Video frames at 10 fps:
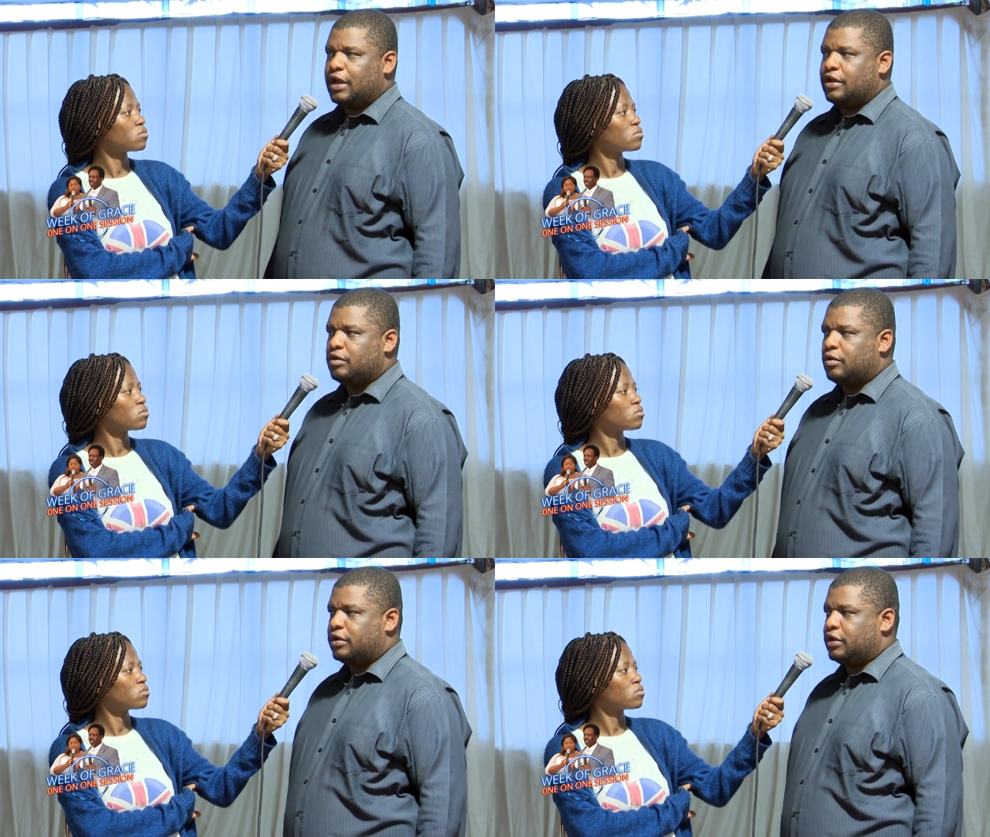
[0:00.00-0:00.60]
Speaker 1: I
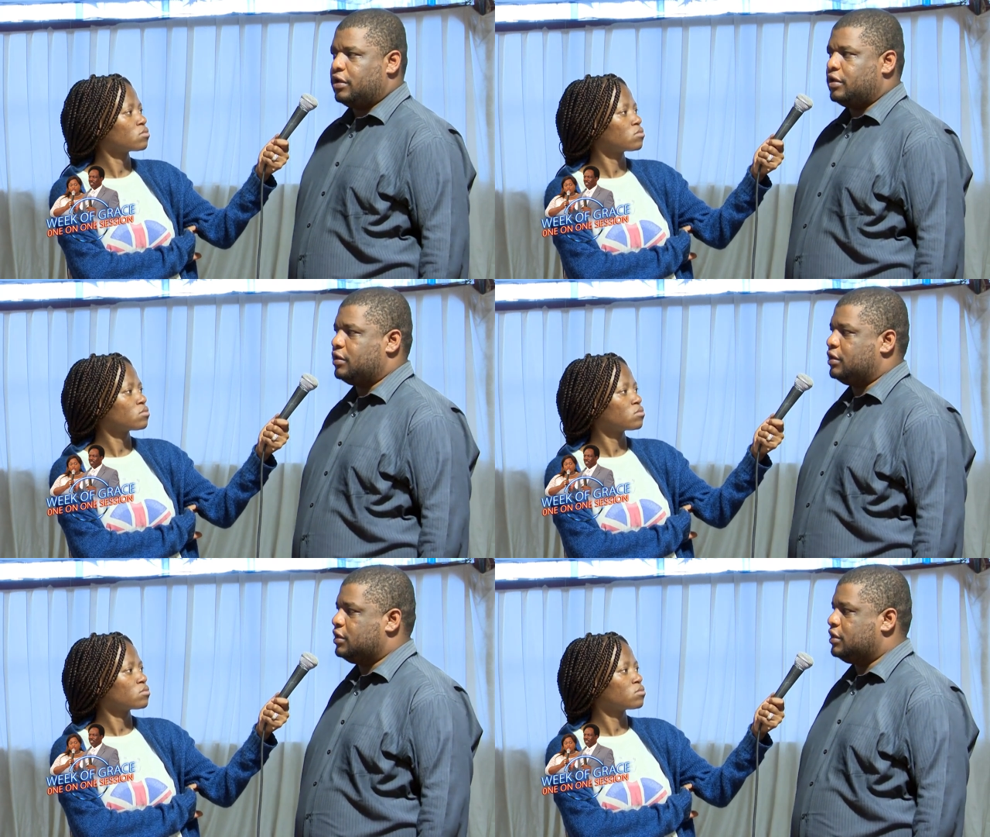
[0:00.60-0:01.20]
know uh,
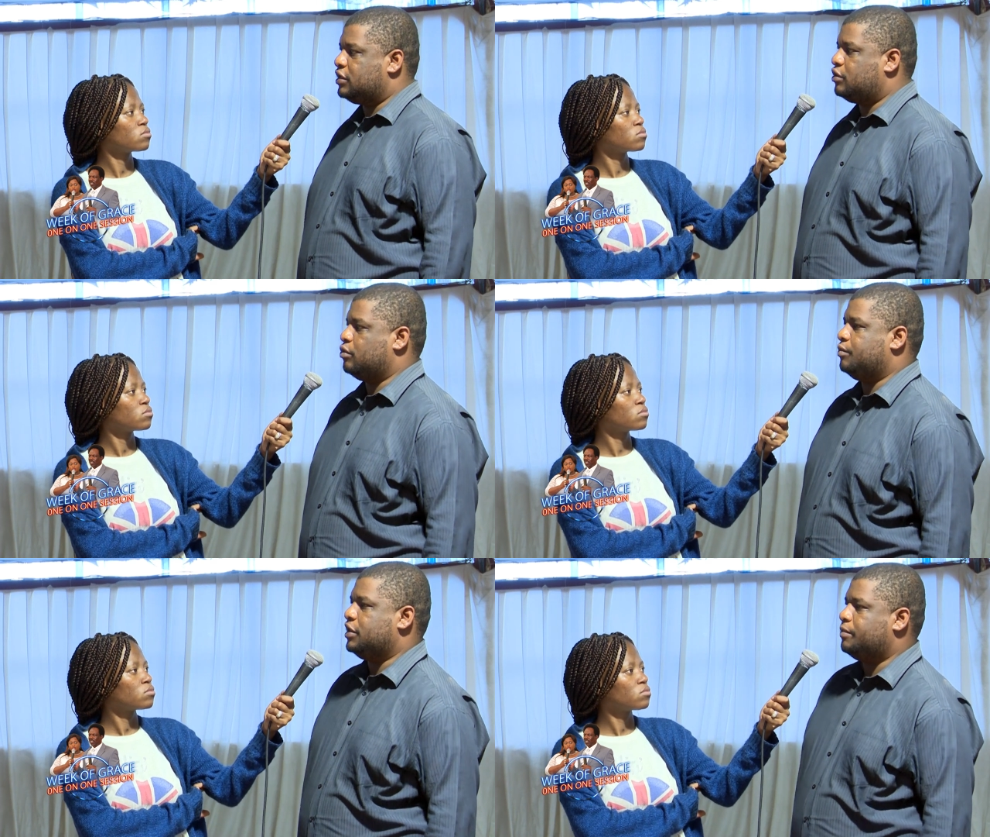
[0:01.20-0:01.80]
this
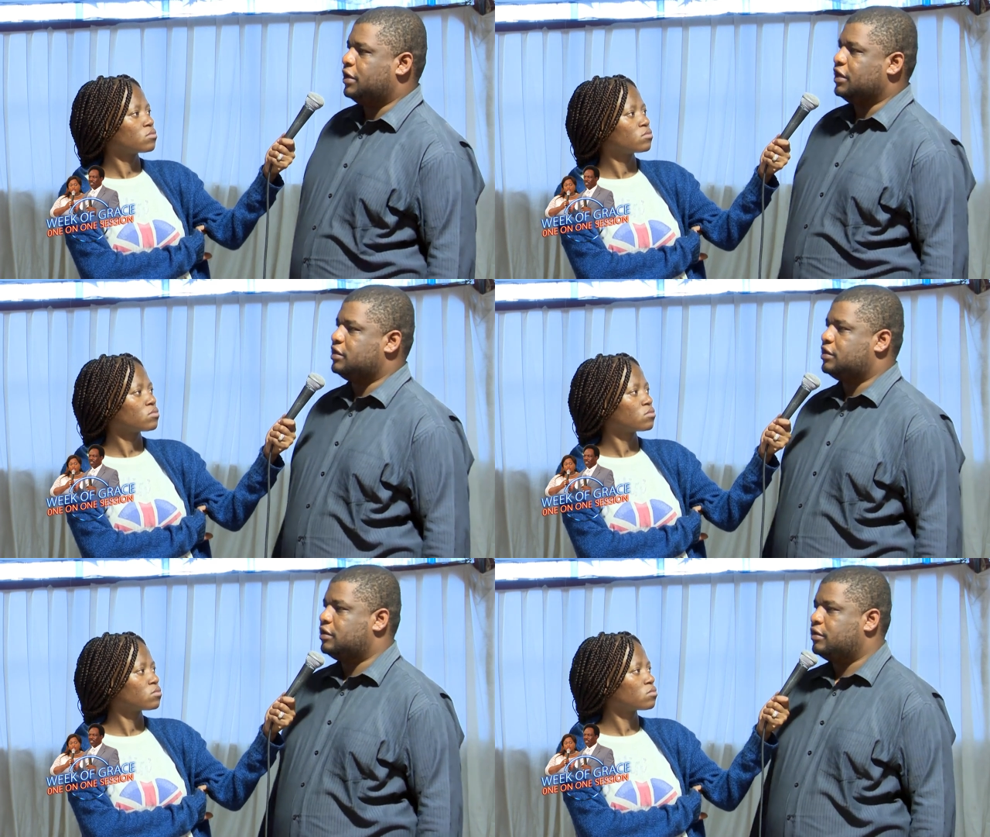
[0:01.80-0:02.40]
will be the
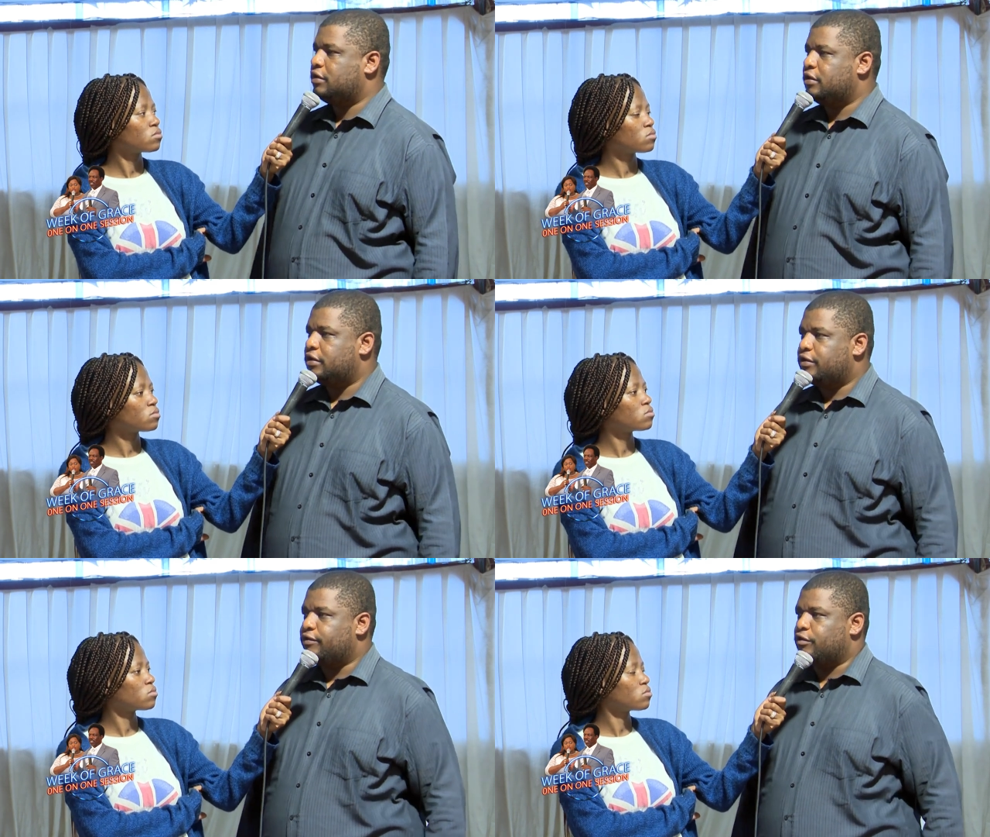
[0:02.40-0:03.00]
place
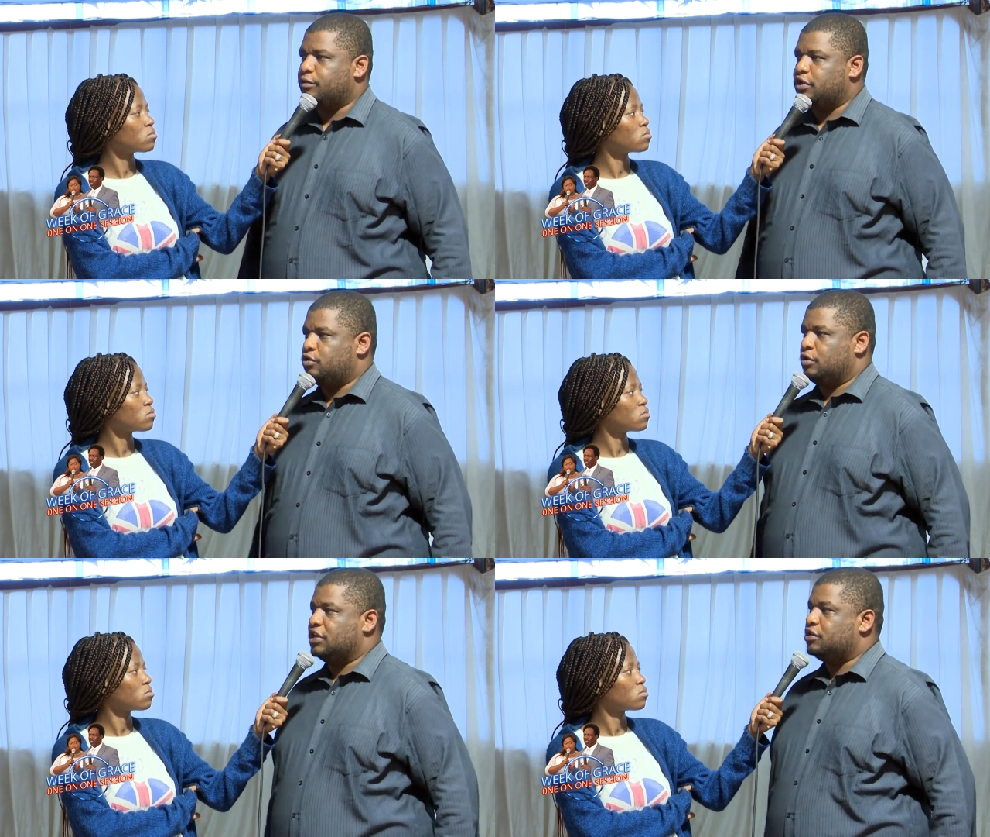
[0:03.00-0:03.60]
for me
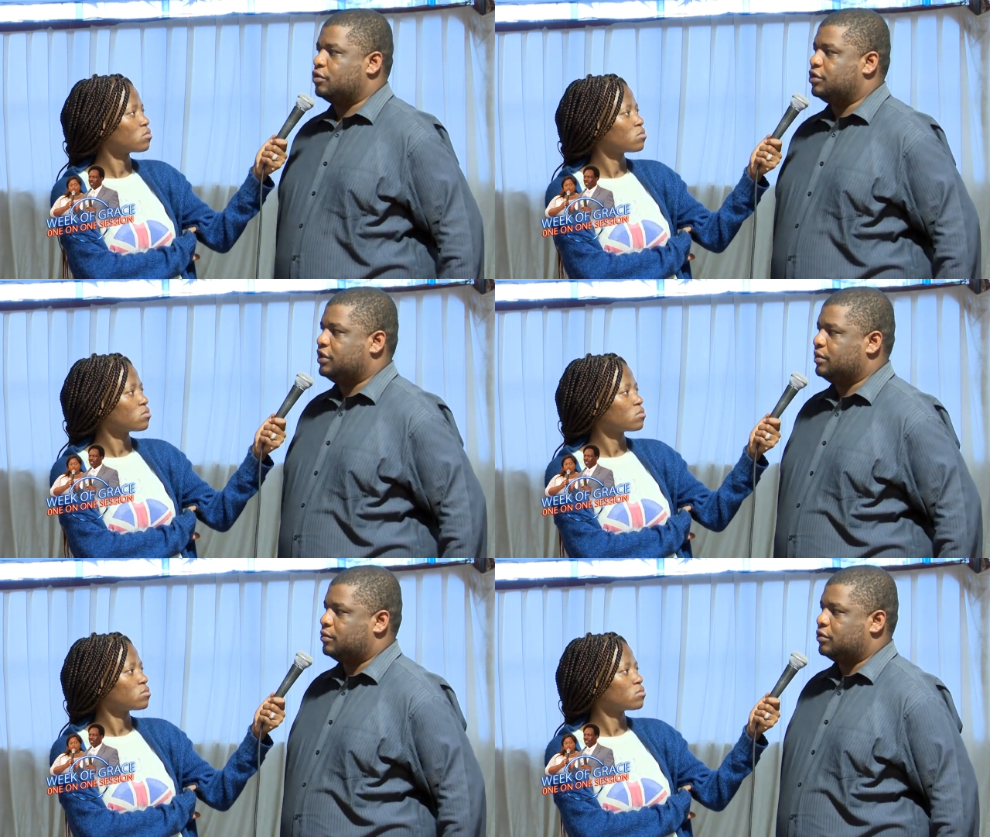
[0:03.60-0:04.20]
to get
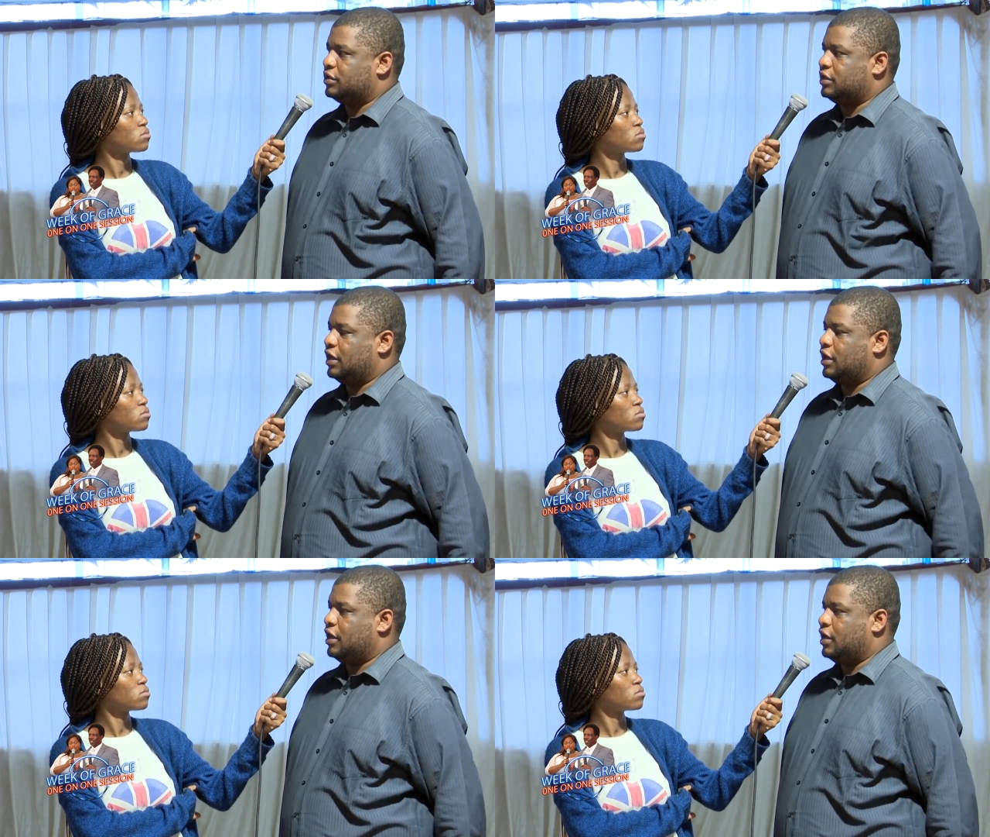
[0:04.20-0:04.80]
solution because
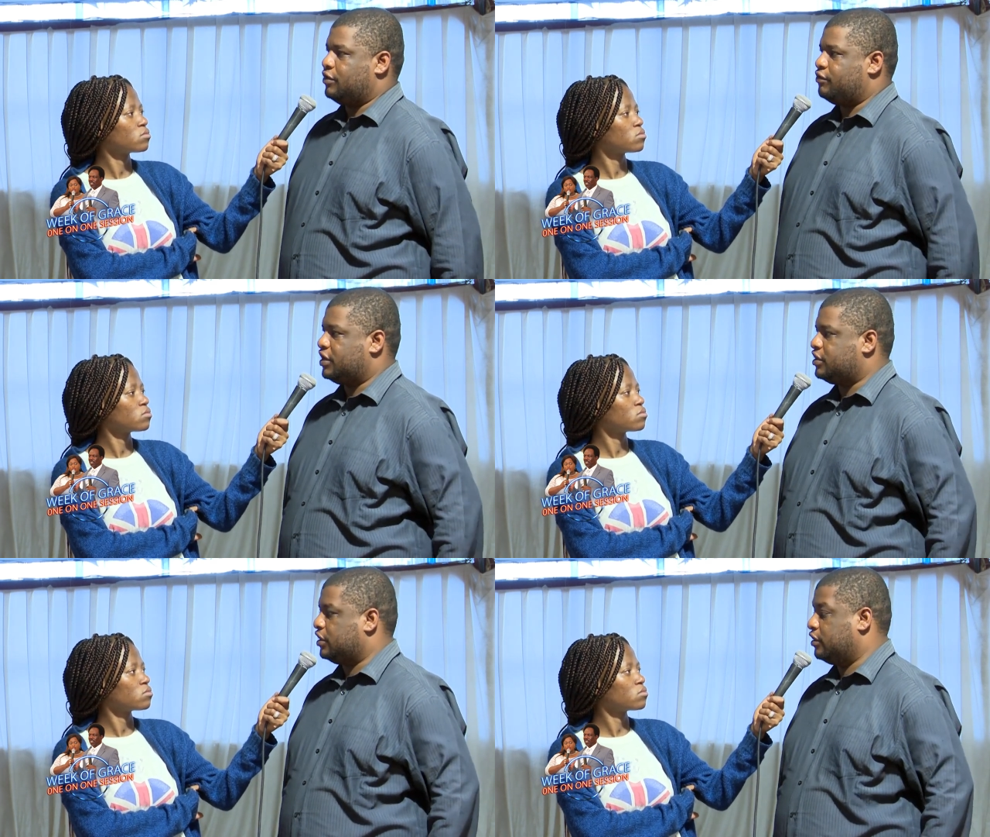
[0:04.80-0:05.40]
I, I
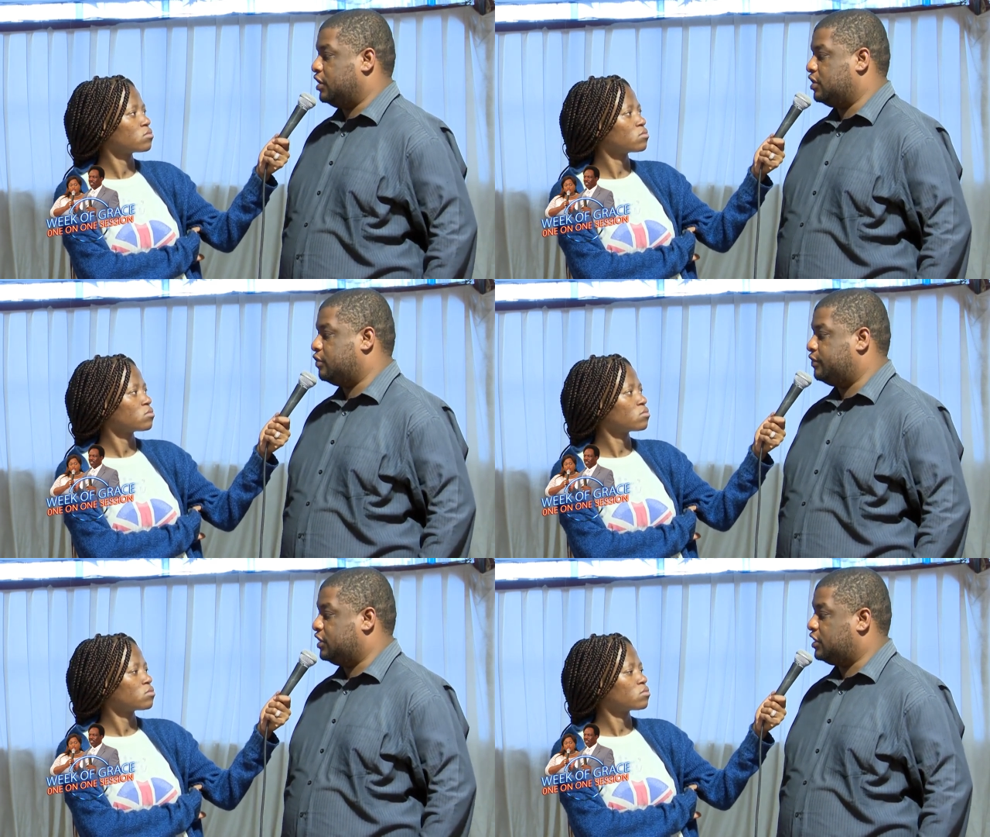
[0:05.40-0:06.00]
trust the grace
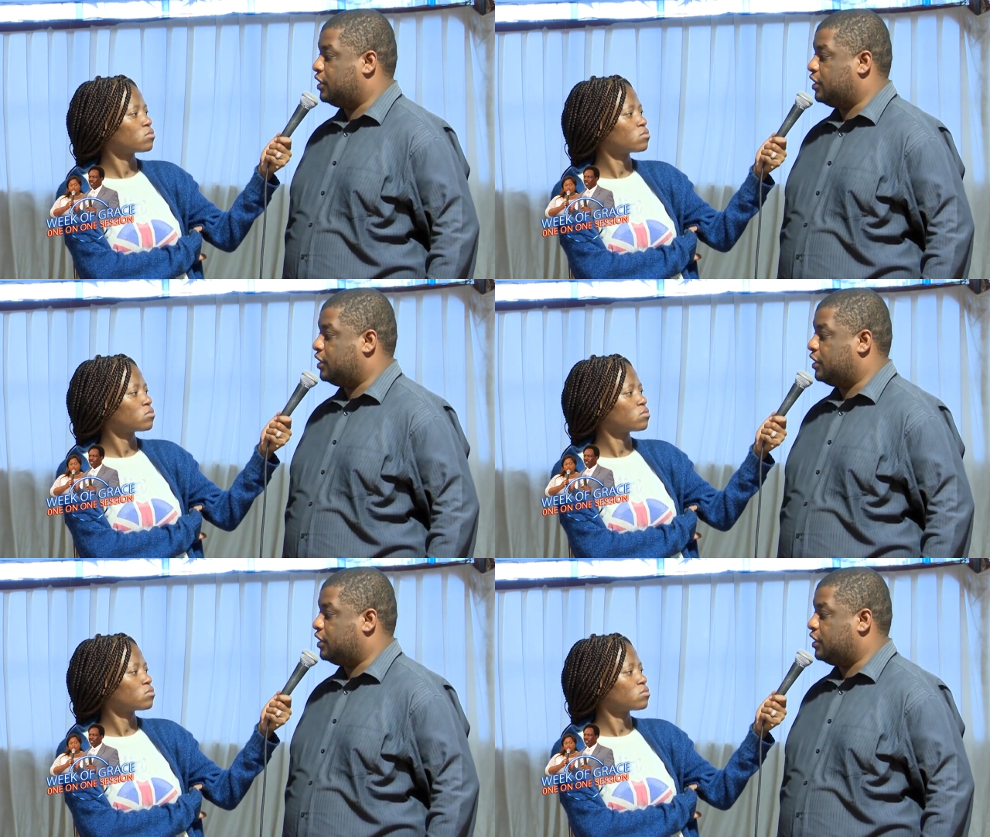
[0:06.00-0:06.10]
of this